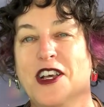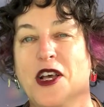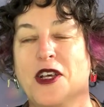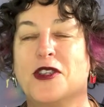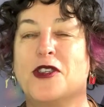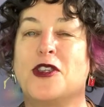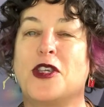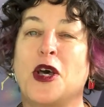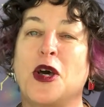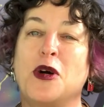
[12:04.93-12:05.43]

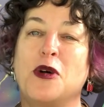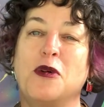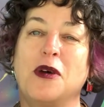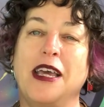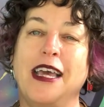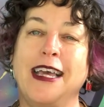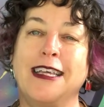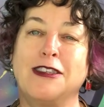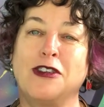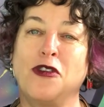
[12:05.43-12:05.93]
So
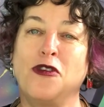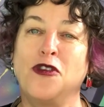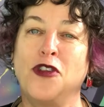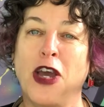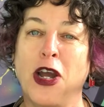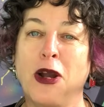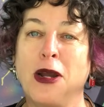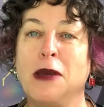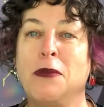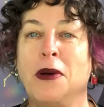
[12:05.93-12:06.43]
it's a
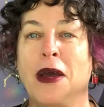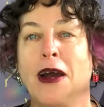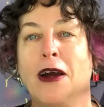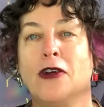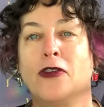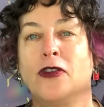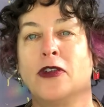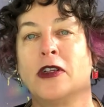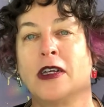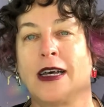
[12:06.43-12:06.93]
very
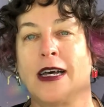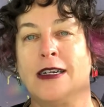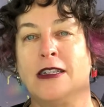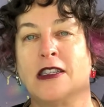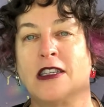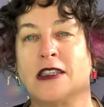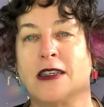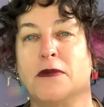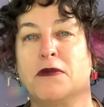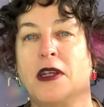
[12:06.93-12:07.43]
powerful
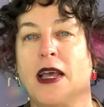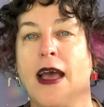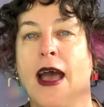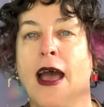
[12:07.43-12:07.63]
concept,